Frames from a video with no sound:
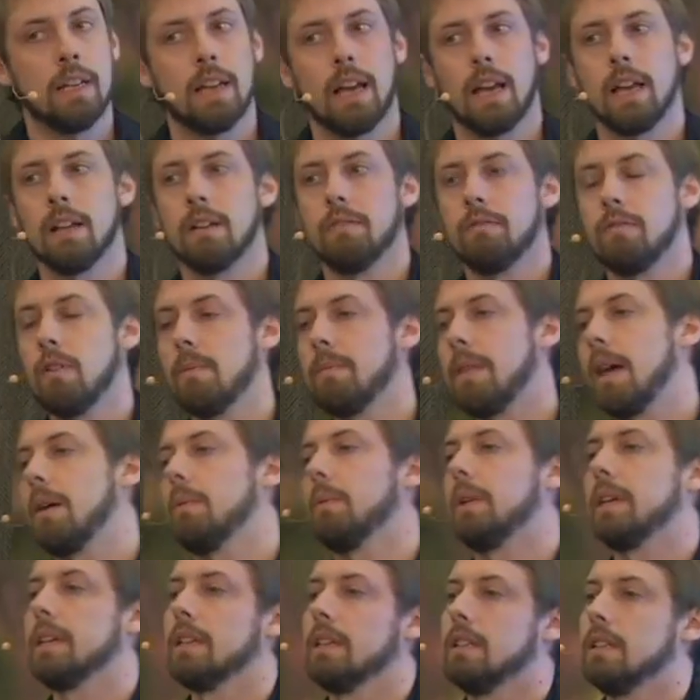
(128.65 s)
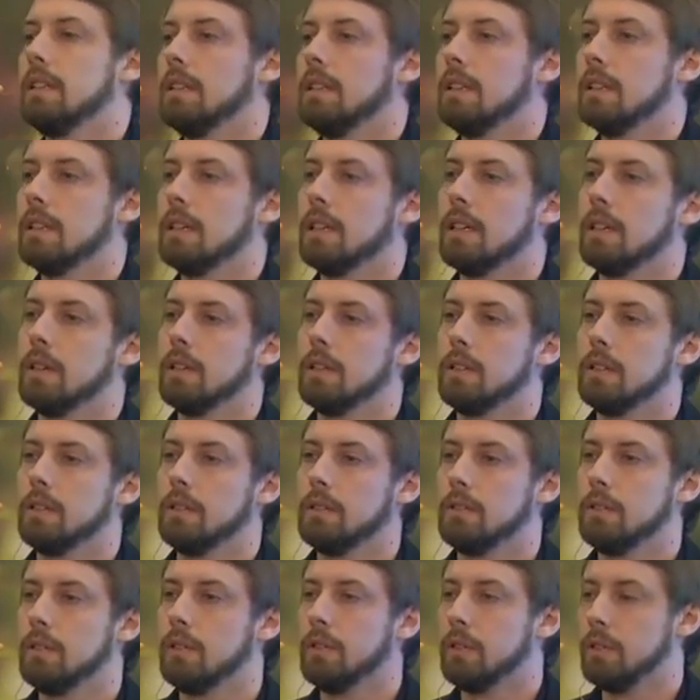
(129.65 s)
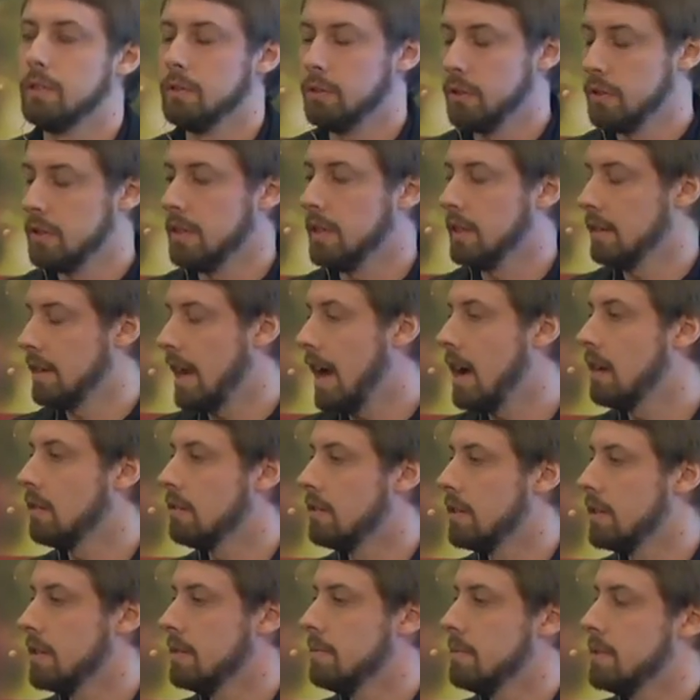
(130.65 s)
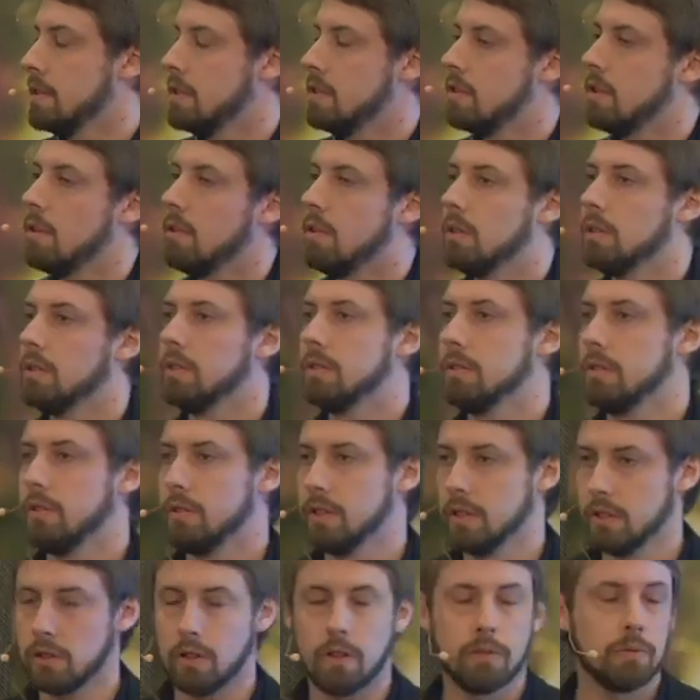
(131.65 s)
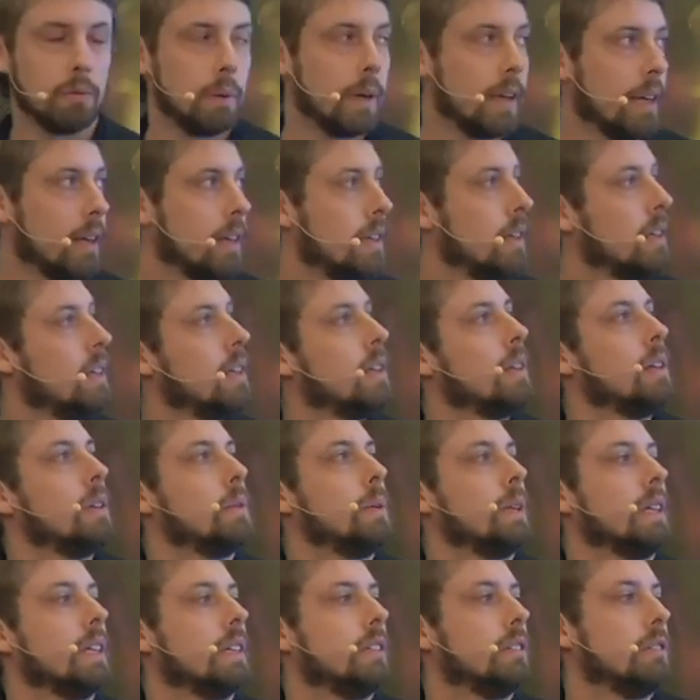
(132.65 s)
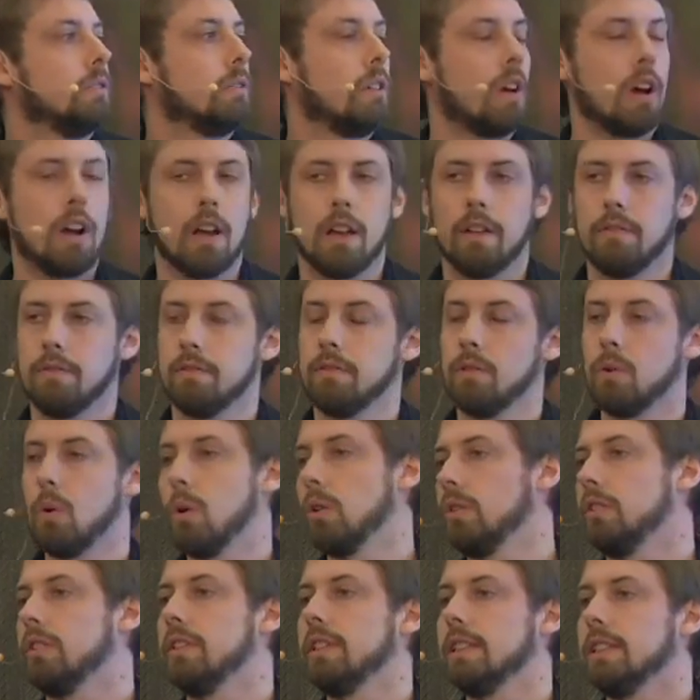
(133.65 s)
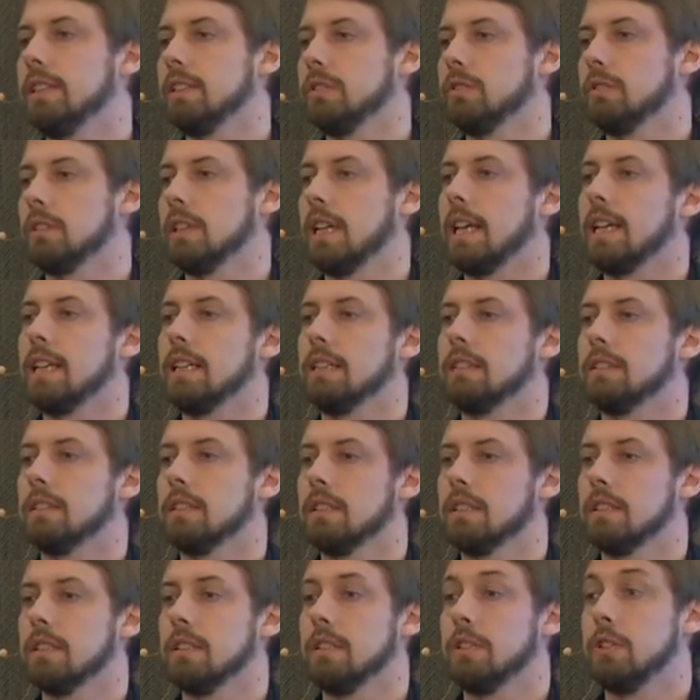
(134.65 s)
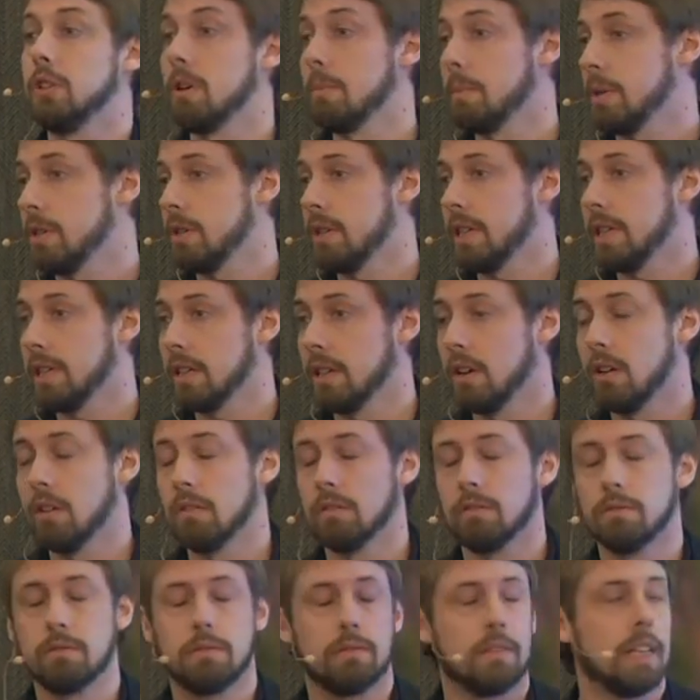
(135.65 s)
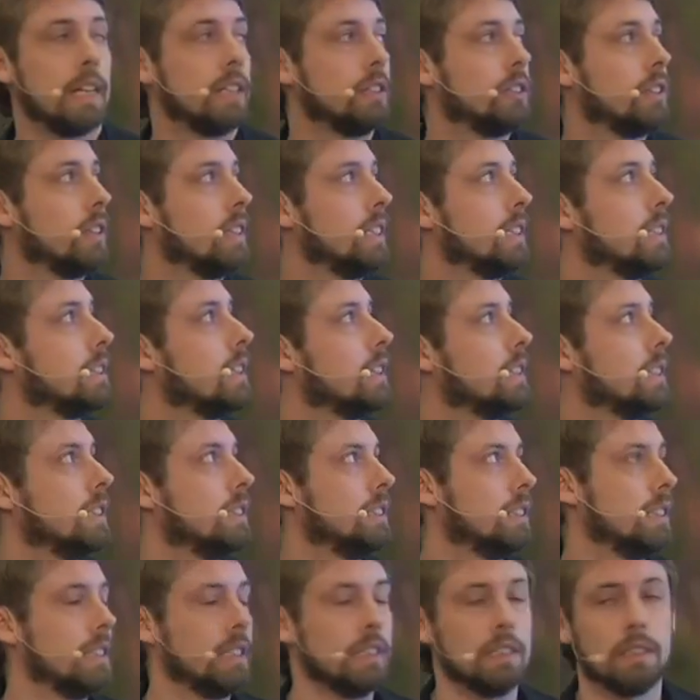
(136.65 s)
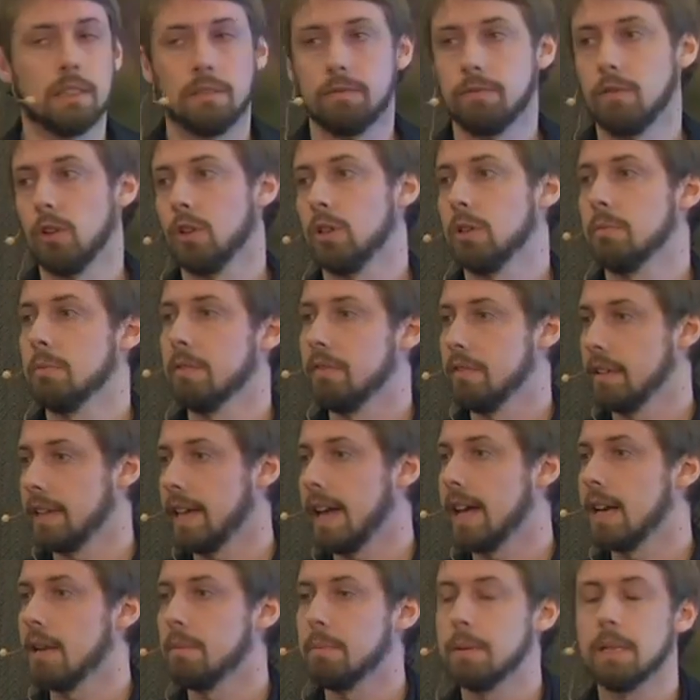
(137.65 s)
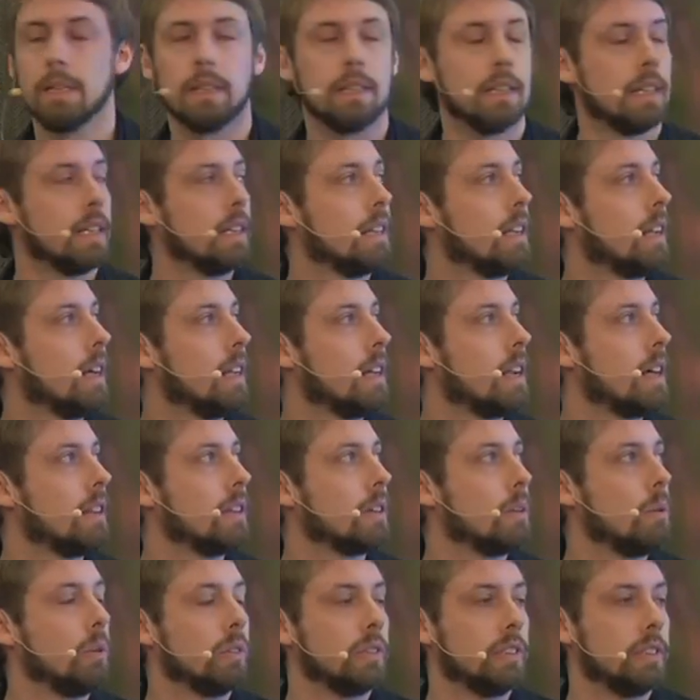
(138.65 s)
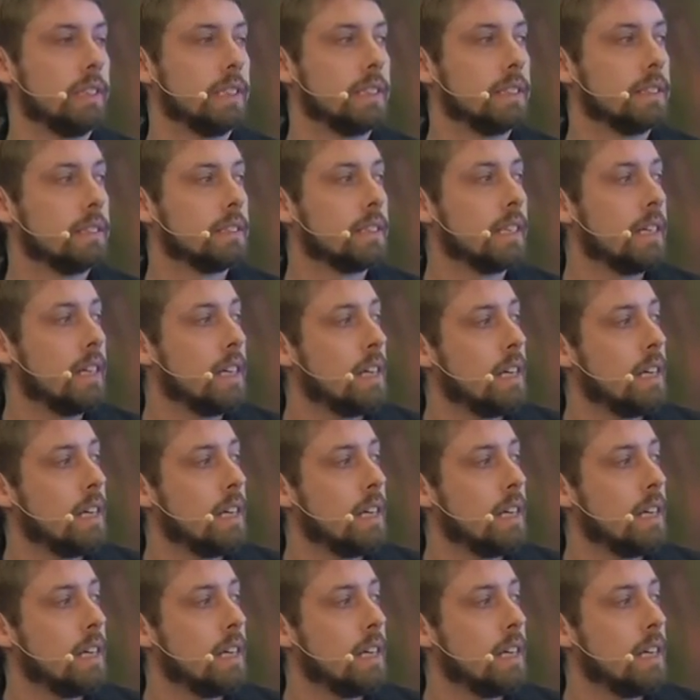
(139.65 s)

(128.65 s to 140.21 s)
And from that, we can, using algorithms and so on, using software, we can derive quantities relating to the geometry of that tree, such as the volume of the canopy and other quantities.